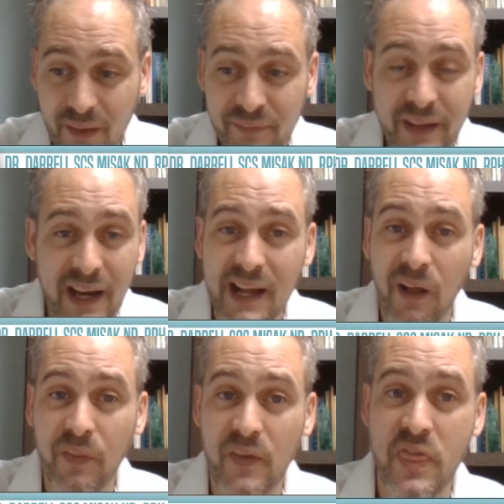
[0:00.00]
Not a
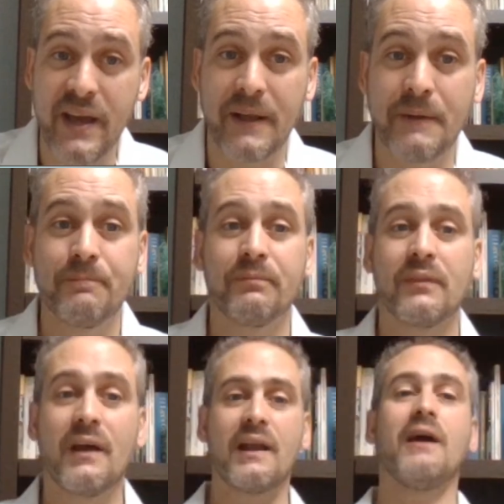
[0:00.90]
healthy thing.
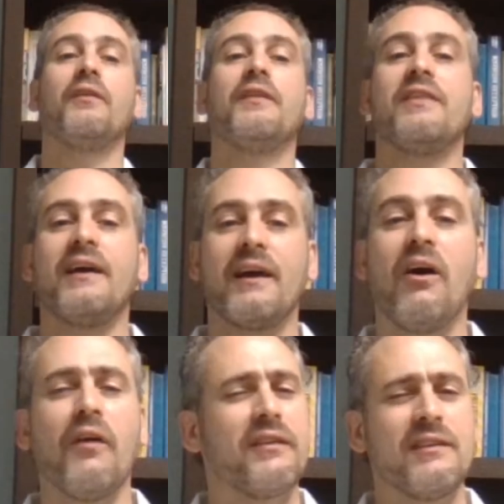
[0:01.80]
Not a healthy thing.
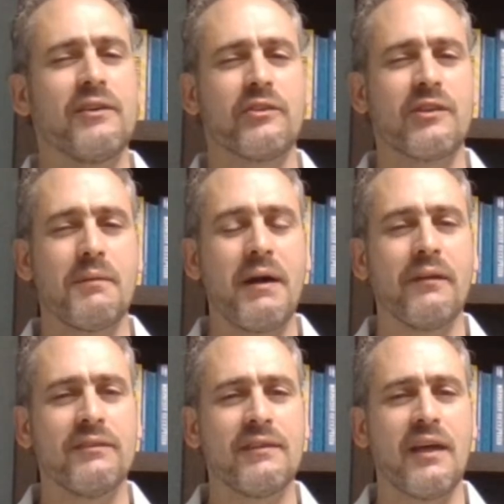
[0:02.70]
All the secrets come
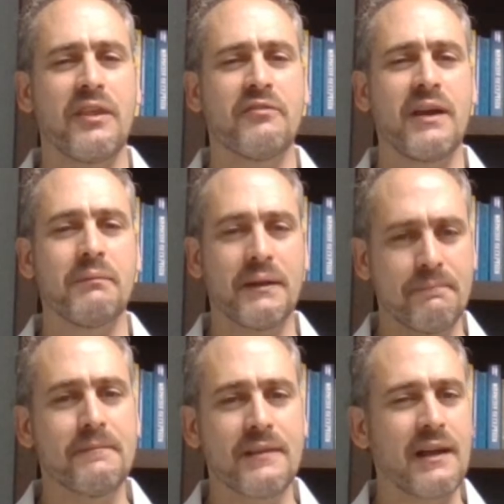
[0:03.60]
out in death and family.
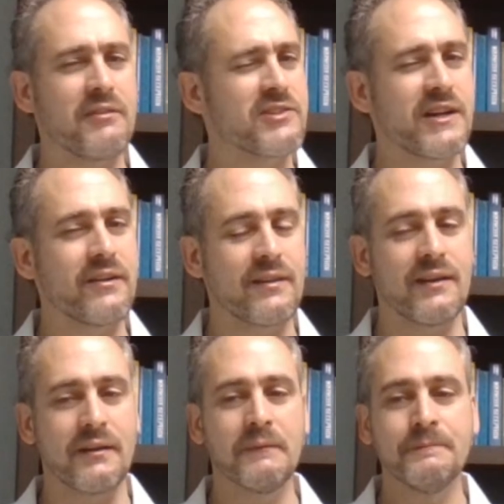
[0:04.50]
Kind of a scary
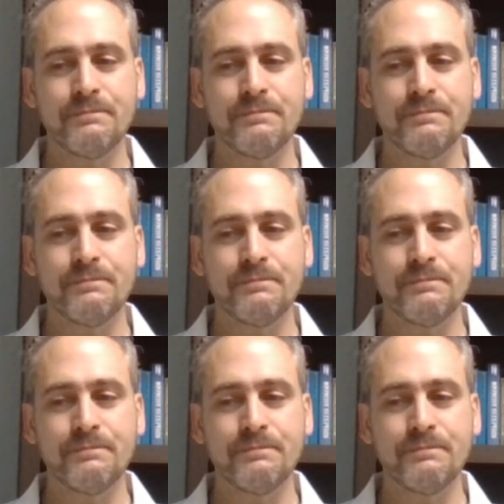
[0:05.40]
thing.